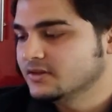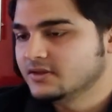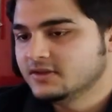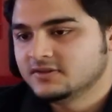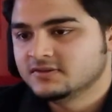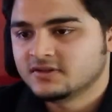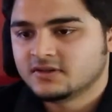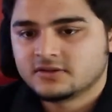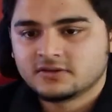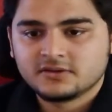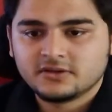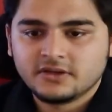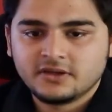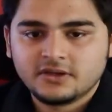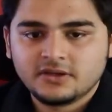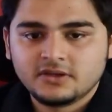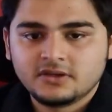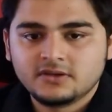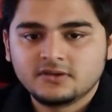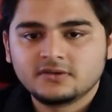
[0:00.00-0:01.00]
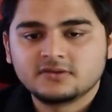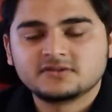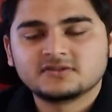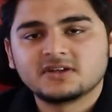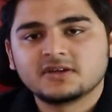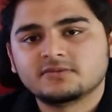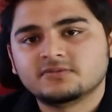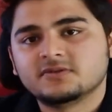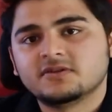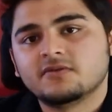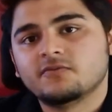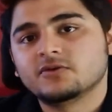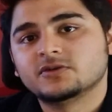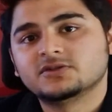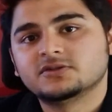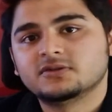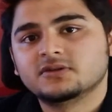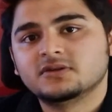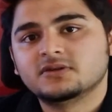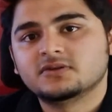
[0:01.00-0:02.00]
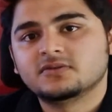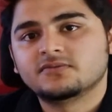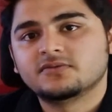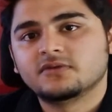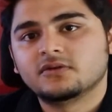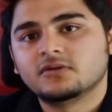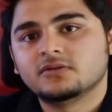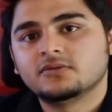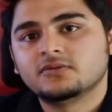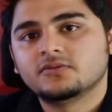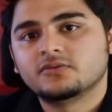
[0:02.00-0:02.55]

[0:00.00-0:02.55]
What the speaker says: these are the steps that which you need to follow